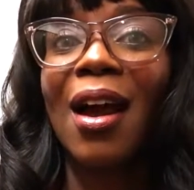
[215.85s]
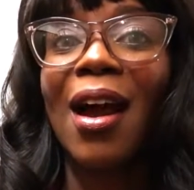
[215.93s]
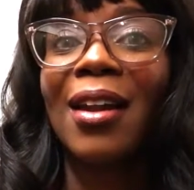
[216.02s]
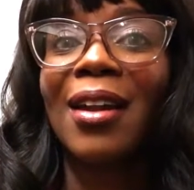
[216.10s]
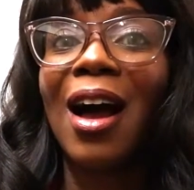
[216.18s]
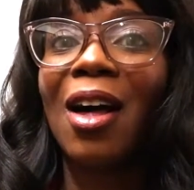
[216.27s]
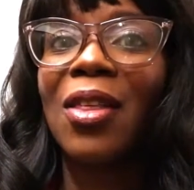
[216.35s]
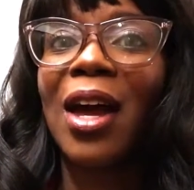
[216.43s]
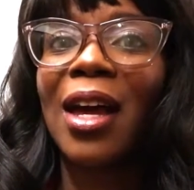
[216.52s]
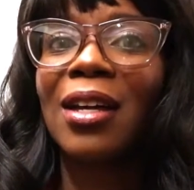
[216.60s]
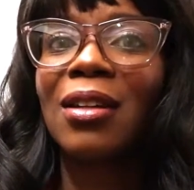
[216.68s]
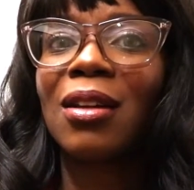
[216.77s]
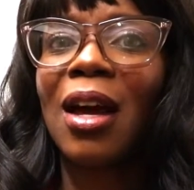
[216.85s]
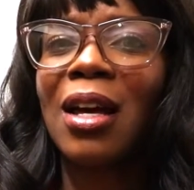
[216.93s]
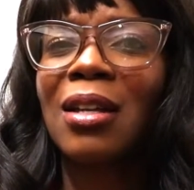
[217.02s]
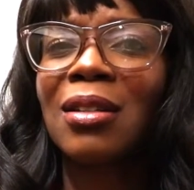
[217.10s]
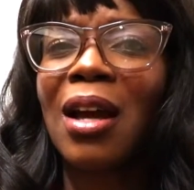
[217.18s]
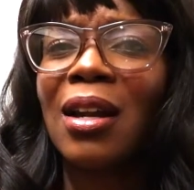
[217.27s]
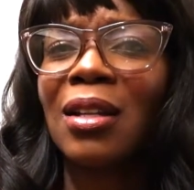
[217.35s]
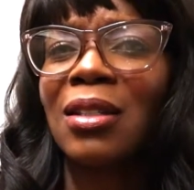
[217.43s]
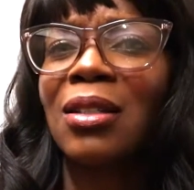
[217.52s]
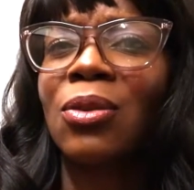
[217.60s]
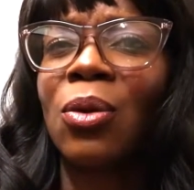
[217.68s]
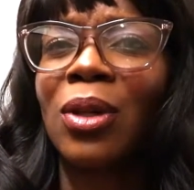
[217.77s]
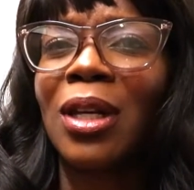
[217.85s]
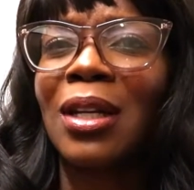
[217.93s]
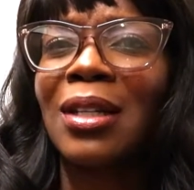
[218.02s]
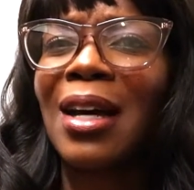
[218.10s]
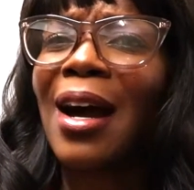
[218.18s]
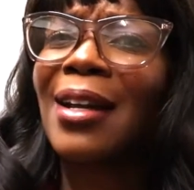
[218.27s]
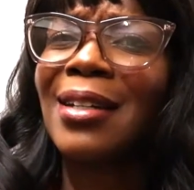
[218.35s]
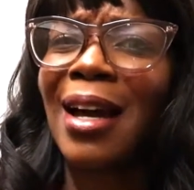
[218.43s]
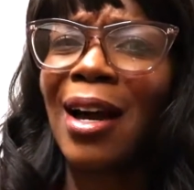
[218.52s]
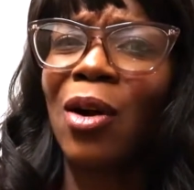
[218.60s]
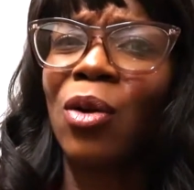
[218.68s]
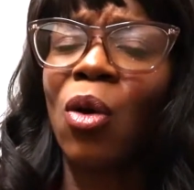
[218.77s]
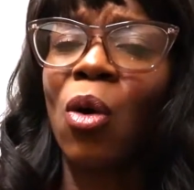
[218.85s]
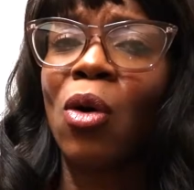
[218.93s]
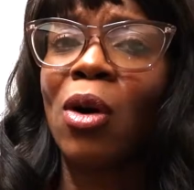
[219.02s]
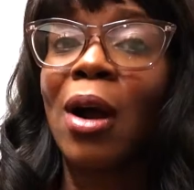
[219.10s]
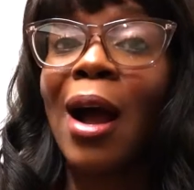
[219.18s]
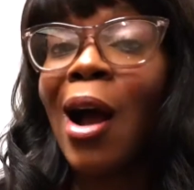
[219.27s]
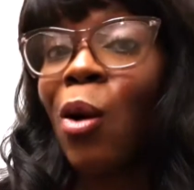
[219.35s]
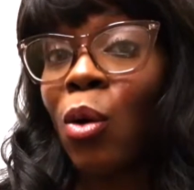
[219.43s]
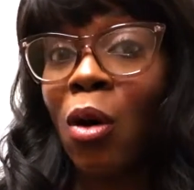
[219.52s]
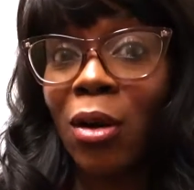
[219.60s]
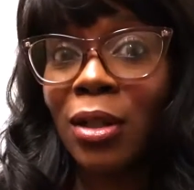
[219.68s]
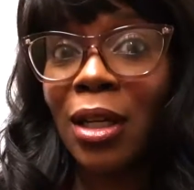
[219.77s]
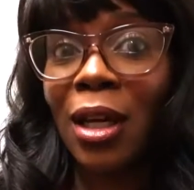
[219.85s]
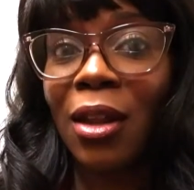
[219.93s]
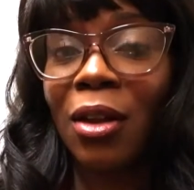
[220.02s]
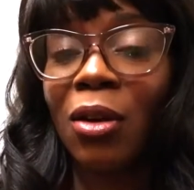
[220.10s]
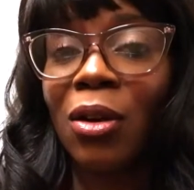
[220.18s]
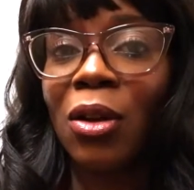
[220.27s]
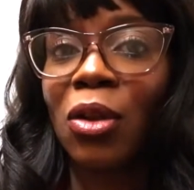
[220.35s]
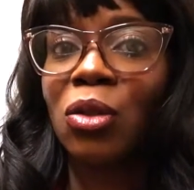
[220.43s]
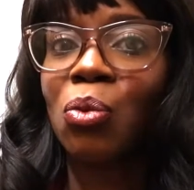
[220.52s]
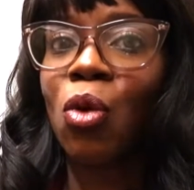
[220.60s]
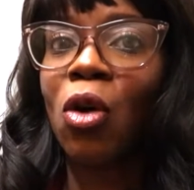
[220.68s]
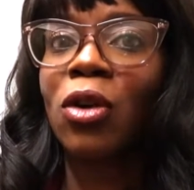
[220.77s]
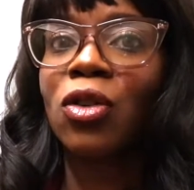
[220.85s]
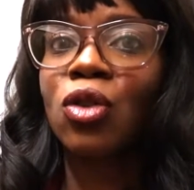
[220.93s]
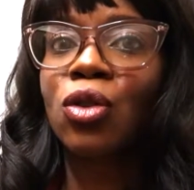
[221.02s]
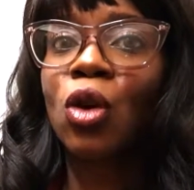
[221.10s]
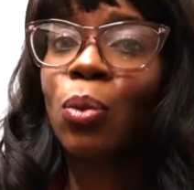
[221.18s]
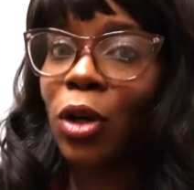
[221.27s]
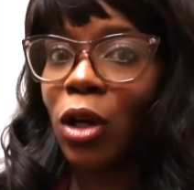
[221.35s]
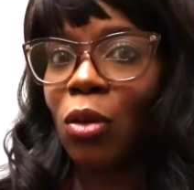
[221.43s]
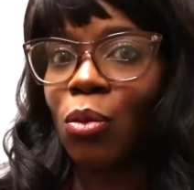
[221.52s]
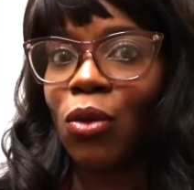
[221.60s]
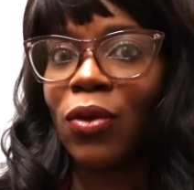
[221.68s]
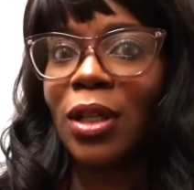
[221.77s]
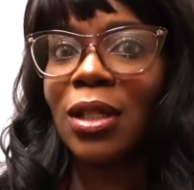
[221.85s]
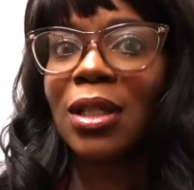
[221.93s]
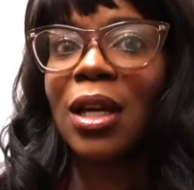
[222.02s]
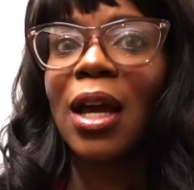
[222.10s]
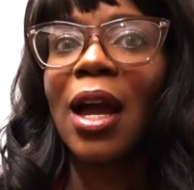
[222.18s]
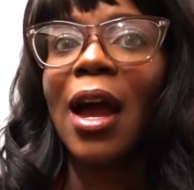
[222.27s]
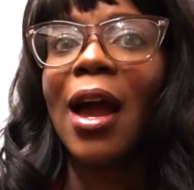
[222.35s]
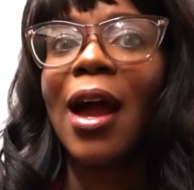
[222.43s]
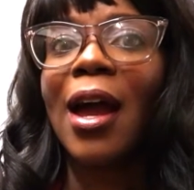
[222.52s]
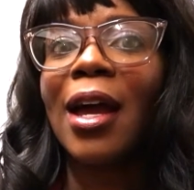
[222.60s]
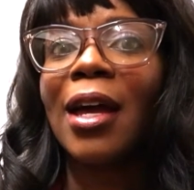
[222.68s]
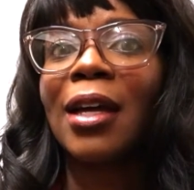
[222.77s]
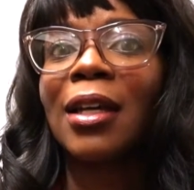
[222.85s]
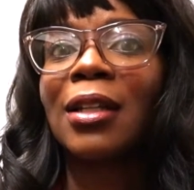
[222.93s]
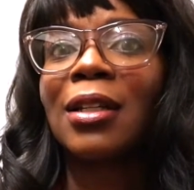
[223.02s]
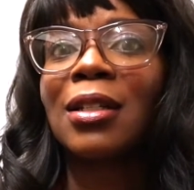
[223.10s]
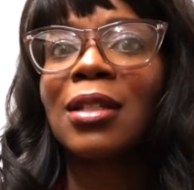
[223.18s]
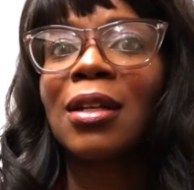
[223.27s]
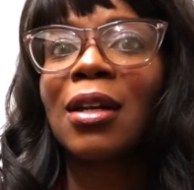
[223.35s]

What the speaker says: And how that has kind of slowly died down or out altogether. And there's more superhero movies. And